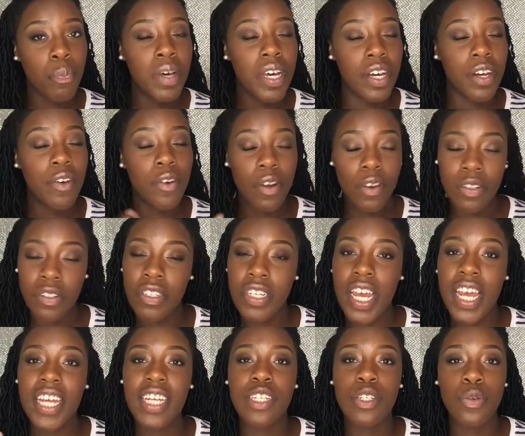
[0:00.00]
put
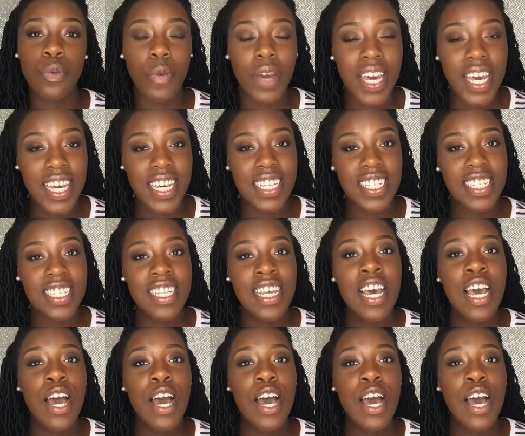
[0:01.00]
crochet twists